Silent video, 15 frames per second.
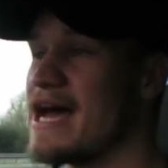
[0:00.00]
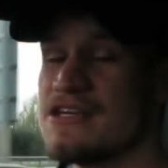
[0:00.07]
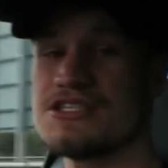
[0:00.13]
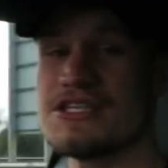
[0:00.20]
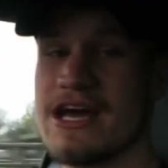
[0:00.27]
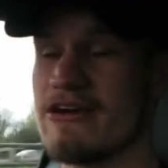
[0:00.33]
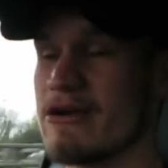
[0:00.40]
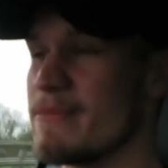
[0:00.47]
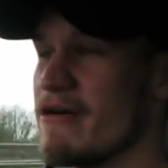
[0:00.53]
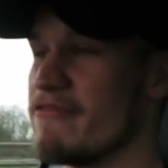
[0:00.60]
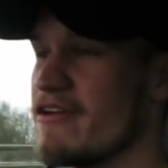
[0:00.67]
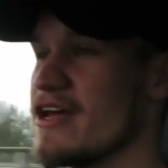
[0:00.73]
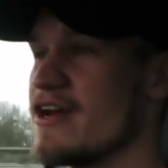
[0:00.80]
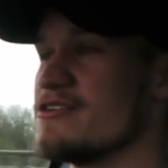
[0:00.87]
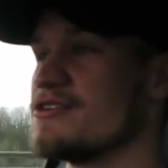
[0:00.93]
and sharing my
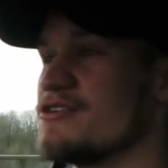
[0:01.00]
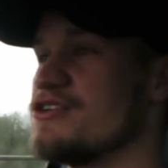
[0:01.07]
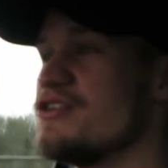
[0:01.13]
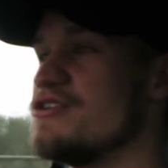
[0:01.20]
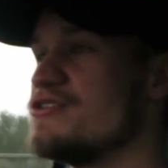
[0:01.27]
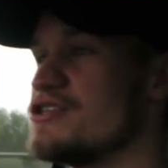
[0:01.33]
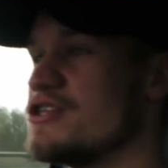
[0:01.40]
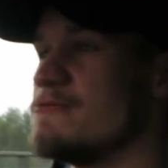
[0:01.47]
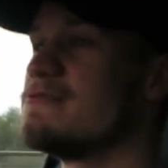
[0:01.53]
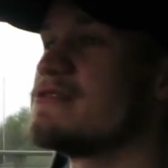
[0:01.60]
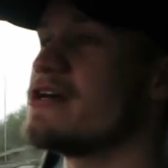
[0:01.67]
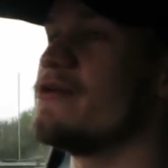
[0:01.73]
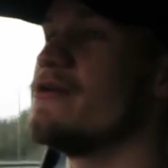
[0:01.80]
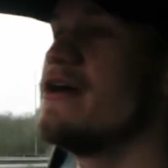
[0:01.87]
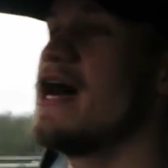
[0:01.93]
videos on YouTube.
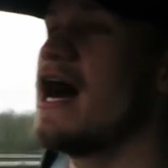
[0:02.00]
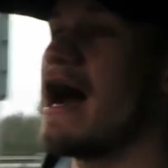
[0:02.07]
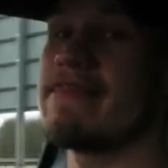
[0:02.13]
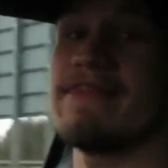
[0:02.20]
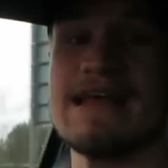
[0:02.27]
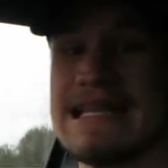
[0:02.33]
So I